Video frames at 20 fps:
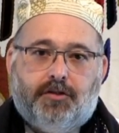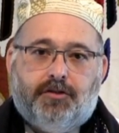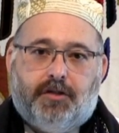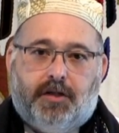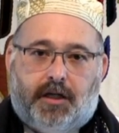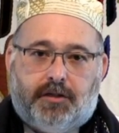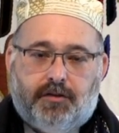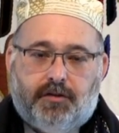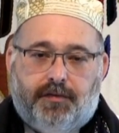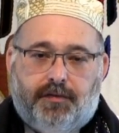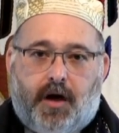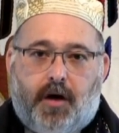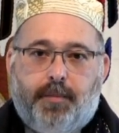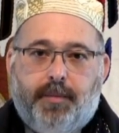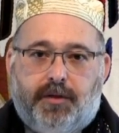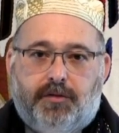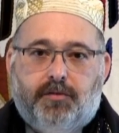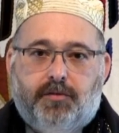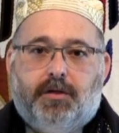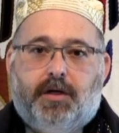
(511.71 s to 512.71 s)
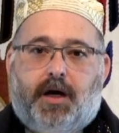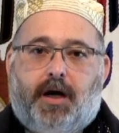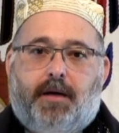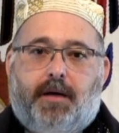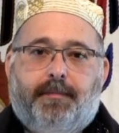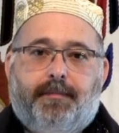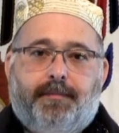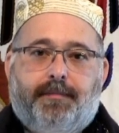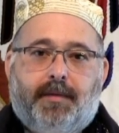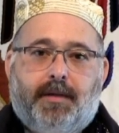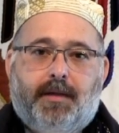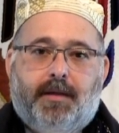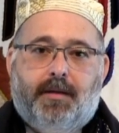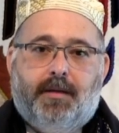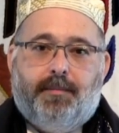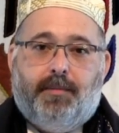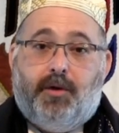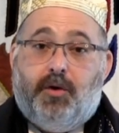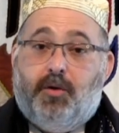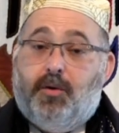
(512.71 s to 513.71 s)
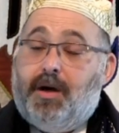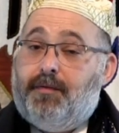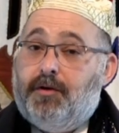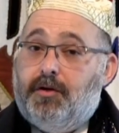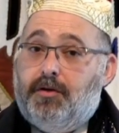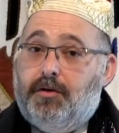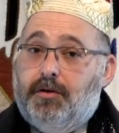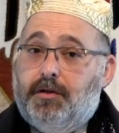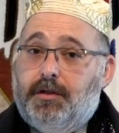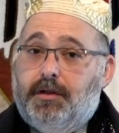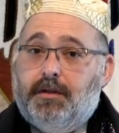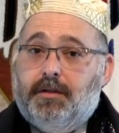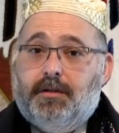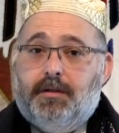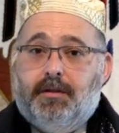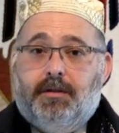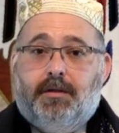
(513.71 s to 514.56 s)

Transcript: Shana Tova Metuka. May you have a good